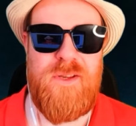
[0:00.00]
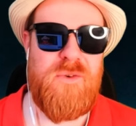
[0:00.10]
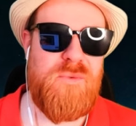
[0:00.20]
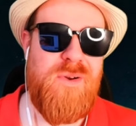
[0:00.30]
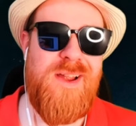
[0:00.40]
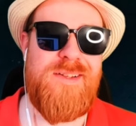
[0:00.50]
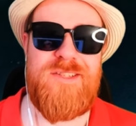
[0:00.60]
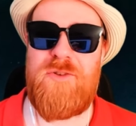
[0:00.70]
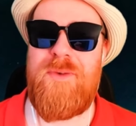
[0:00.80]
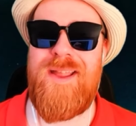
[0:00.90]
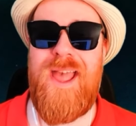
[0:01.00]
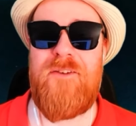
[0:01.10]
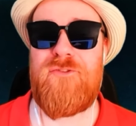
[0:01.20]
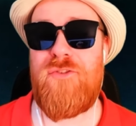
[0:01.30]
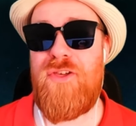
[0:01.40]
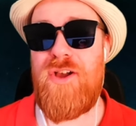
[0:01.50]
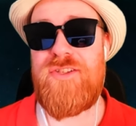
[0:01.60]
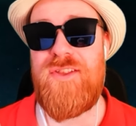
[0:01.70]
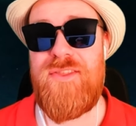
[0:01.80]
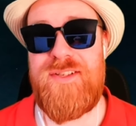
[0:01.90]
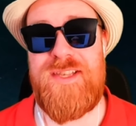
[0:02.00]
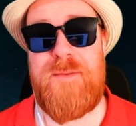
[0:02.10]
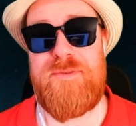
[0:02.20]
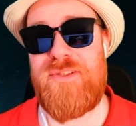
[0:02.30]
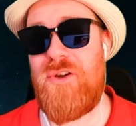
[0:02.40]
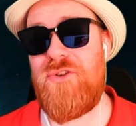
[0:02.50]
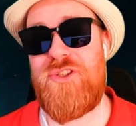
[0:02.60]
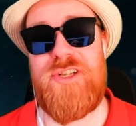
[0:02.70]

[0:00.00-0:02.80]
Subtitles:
Right, so my afterthoughts on this episode,